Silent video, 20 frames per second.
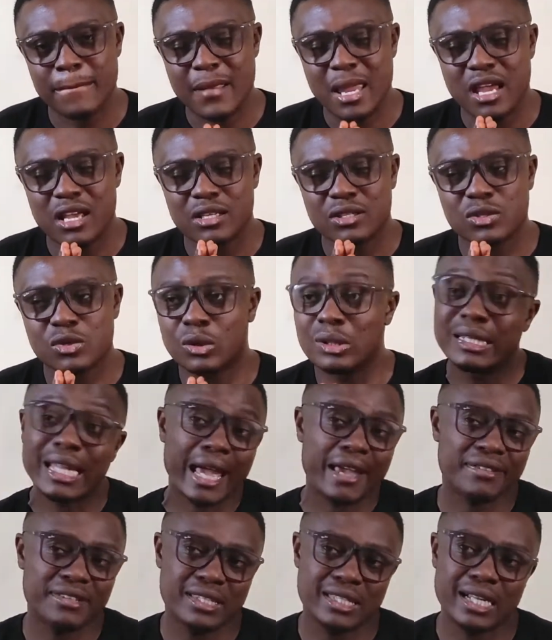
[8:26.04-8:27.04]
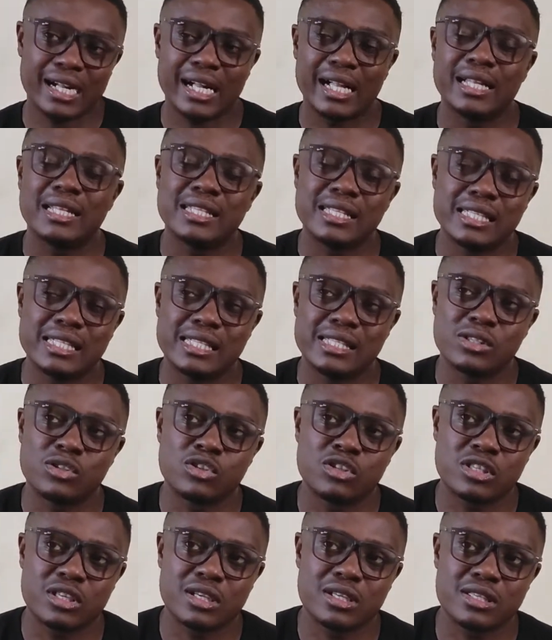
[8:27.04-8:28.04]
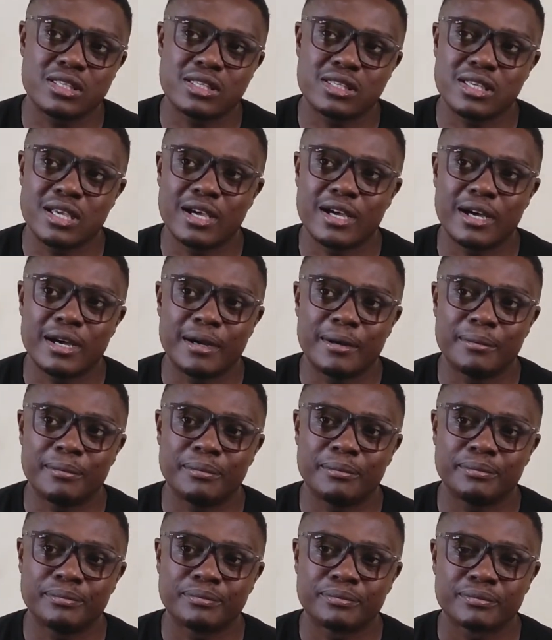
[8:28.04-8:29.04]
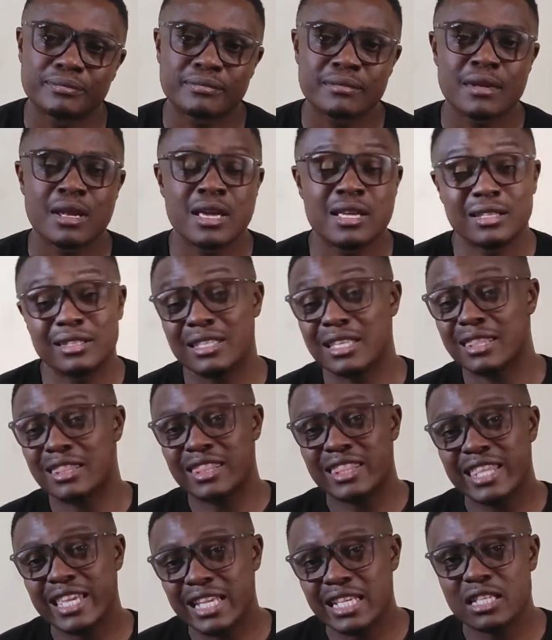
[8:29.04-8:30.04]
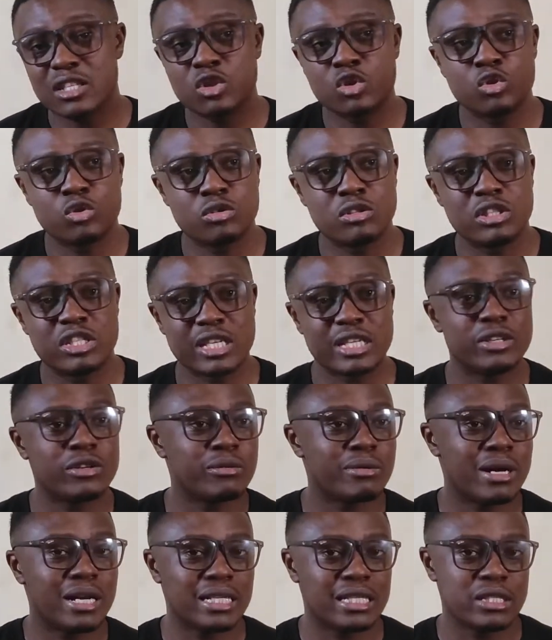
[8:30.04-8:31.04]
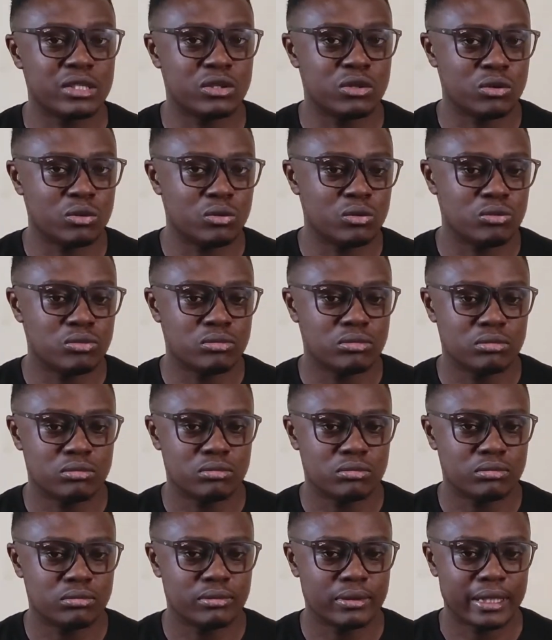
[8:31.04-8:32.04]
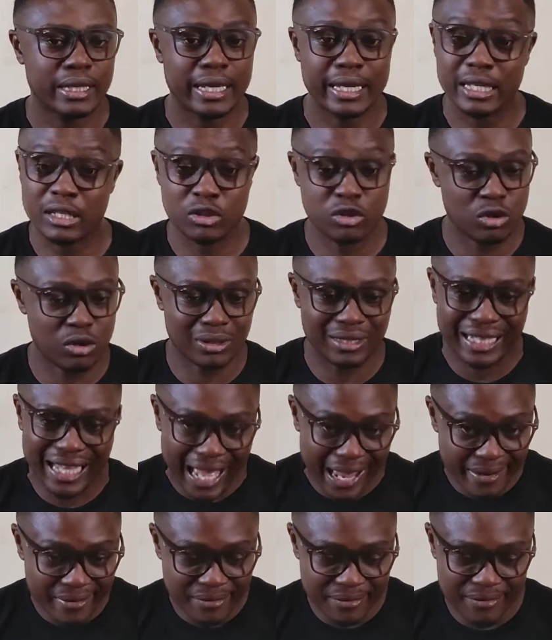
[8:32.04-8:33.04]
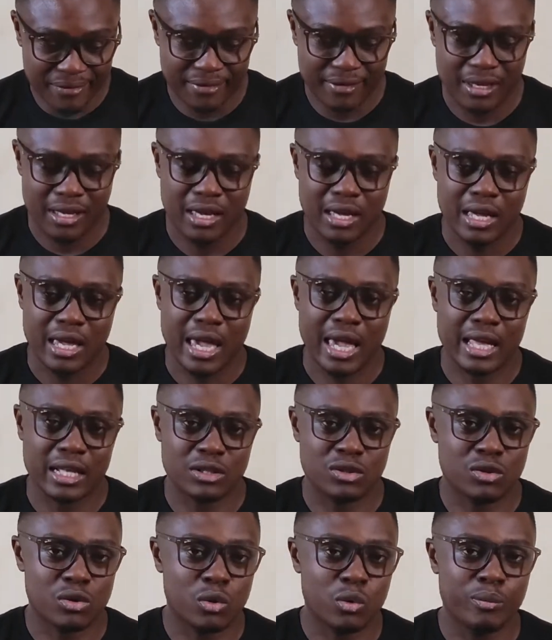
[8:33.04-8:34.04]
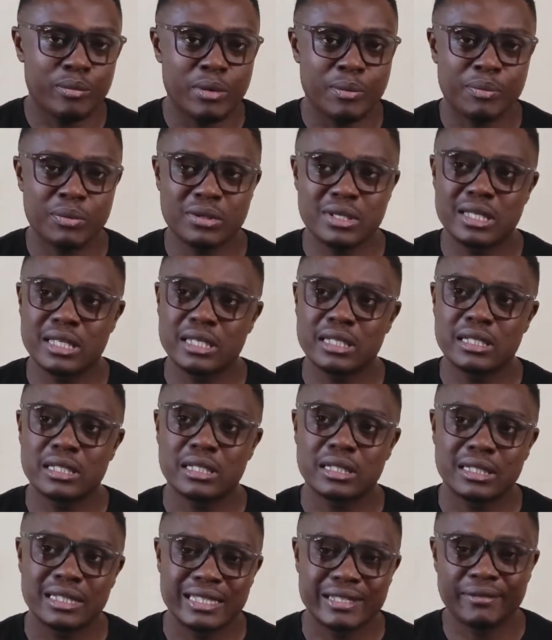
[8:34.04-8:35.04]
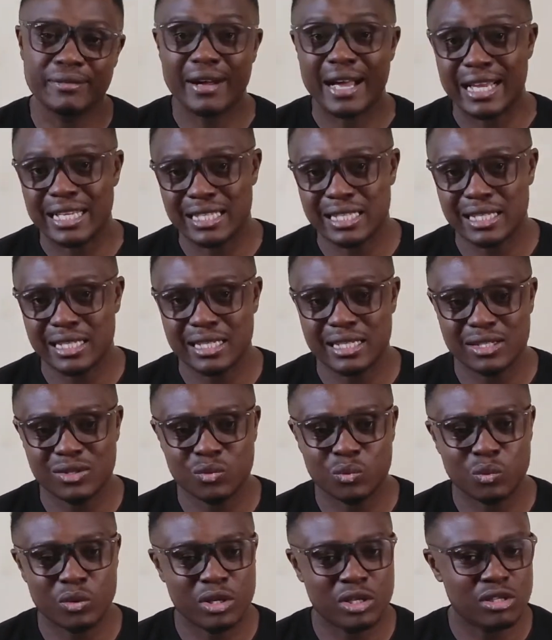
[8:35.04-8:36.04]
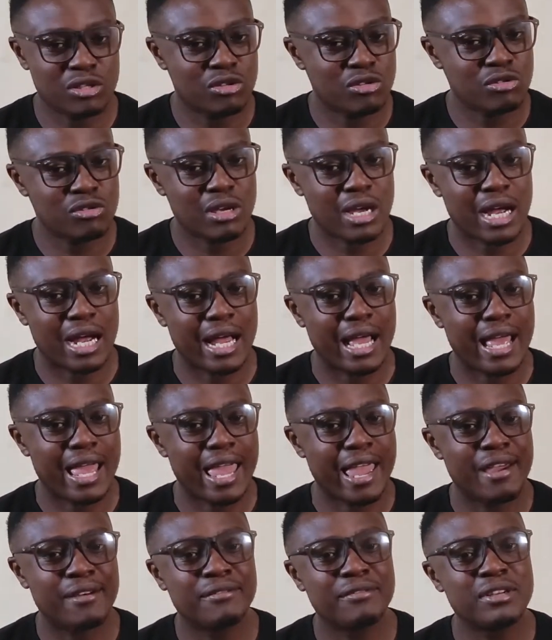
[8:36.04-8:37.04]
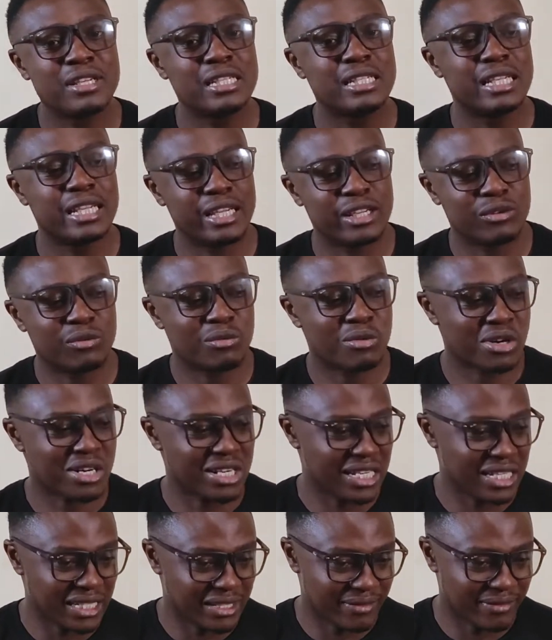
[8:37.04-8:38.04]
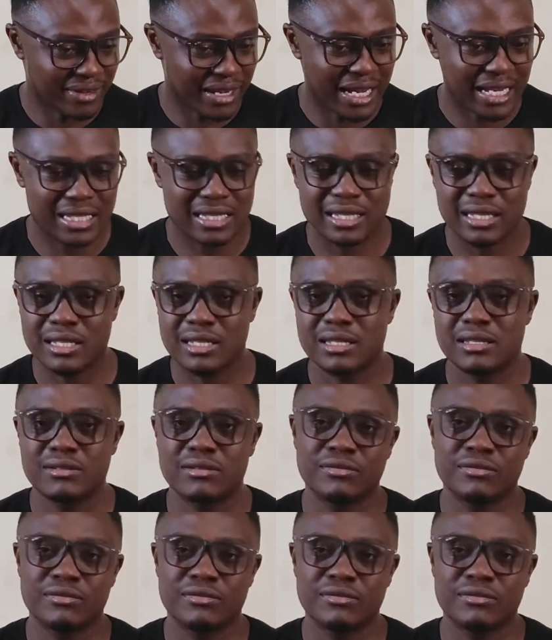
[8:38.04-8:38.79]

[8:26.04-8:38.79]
So lifestyle is just the things you generally do in your life. And so we'll be putting devices which are everyday running devices.